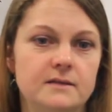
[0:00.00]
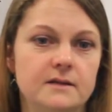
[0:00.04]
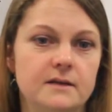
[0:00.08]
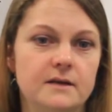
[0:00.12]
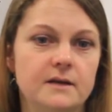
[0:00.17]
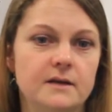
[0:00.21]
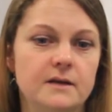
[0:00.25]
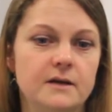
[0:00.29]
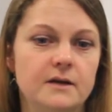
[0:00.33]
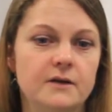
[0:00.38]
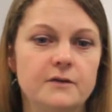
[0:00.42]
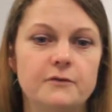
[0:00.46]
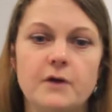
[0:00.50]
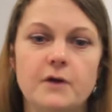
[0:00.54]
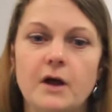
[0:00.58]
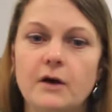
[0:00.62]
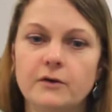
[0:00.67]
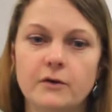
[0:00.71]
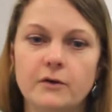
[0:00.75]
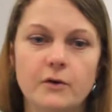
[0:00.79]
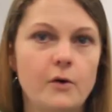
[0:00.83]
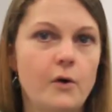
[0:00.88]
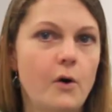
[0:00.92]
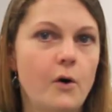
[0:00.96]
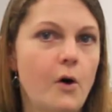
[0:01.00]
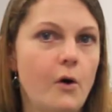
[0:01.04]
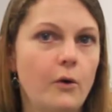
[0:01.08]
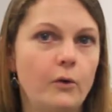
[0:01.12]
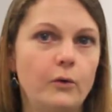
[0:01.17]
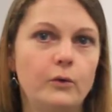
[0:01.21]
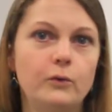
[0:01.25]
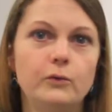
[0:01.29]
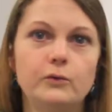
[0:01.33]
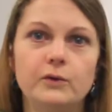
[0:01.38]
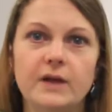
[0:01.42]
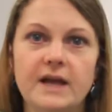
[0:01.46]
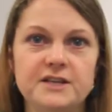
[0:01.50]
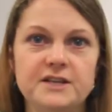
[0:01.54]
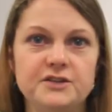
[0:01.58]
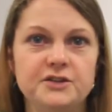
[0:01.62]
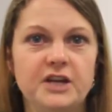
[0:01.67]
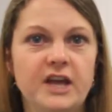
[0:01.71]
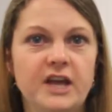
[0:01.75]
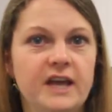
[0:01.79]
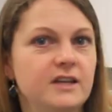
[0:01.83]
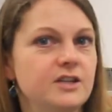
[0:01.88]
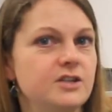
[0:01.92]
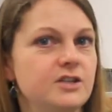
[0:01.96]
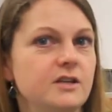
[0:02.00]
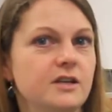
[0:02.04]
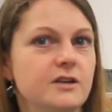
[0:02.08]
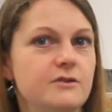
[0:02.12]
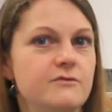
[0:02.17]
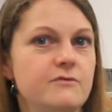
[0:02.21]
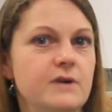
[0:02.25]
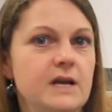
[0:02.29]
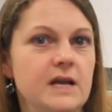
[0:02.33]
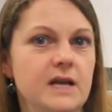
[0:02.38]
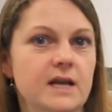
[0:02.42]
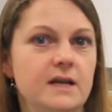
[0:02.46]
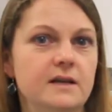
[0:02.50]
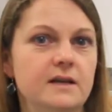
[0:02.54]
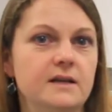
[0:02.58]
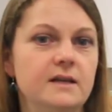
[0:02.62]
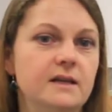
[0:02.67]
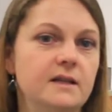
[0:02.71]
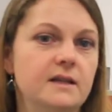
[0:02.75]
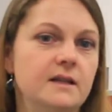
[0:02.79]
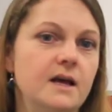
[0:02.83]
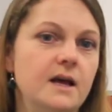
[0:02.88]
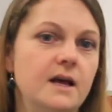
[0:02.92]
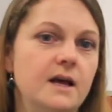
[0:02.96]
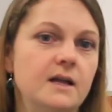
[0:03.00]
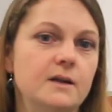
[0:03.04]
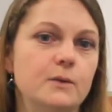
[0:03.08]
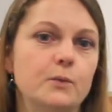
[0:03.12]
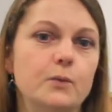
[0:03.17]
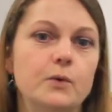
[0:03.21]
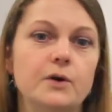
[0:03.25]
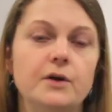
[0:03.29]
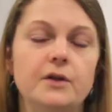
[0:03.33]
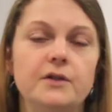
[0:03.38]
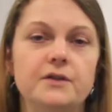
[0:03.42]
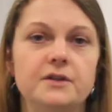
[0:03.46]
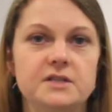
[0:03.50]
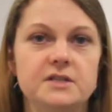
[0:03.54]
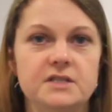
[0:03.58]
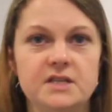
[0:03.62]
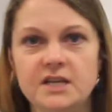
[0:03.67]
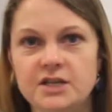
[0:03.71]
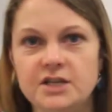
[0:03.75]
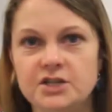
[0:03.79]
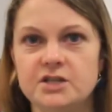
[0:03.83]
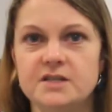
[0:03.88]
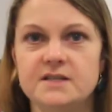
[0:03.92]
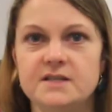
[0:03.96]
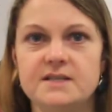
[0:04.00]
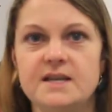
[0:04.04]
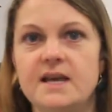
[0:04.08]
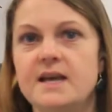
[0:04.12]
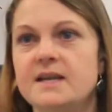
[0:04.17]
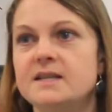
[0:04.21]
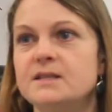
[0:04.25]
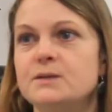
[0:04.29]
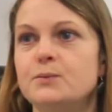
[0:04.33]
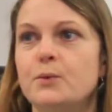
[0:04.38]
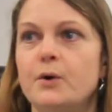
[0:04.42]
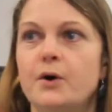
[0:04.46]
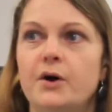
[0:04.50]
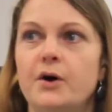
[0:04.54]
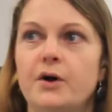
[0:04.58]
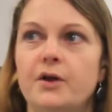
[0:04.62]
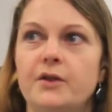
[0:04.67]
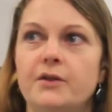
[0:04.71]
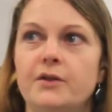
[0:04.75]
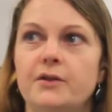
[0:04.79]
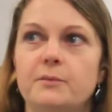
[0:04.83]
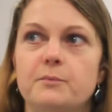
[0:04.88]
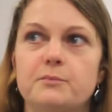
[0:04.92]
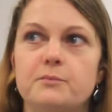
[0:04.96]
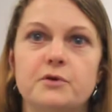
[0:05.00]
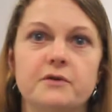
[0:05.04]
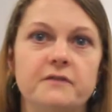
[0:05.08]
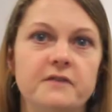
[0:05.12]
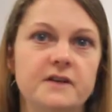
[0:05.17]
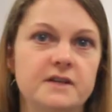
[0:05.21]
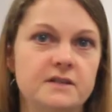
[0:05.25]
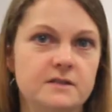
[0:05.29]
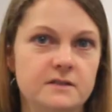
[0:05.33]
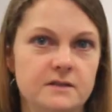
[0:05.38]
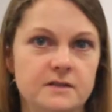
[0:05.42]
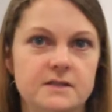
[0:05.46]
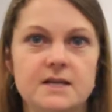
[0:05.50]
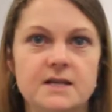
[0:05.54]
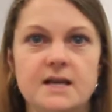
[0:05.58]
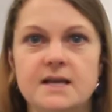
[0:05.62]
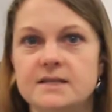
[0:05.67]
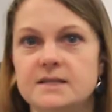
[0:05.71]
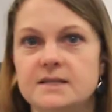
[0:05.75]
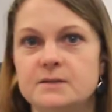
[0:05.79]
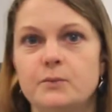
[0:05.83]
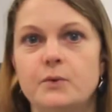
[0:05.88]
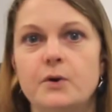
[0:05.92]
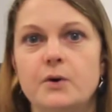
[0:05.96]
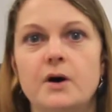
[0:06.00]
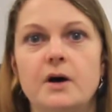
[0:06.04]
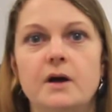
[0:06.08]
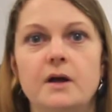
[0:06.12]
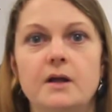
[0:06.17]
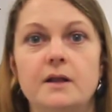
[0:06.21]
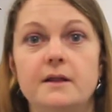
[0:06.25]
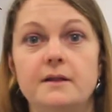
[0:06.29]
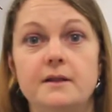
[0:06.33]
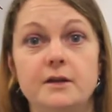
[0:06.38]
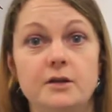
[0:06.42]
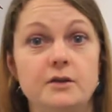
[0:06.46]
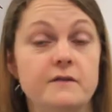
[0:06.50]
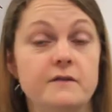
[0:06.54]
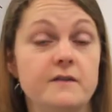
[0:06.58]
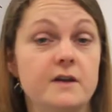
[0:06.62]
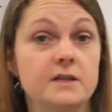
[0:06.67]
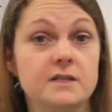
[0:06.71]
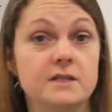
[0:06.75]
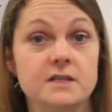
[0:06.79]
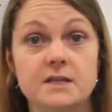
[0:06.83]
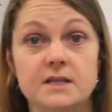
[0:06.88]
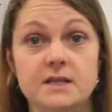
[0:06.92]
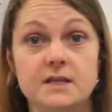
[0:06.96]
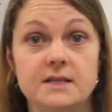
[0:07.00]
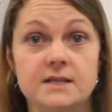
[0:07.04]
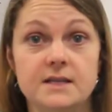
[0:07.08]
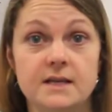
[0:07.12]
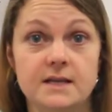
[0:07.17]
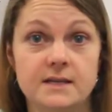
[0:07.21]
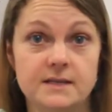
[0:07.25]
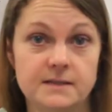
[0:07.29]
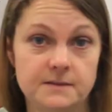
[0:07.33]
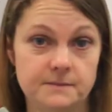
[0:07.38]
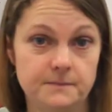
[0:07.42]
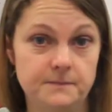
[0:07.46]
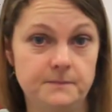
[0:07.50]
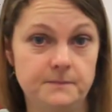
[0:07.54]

throughout our whole education career that what the teacher says, what the professor says, what the university says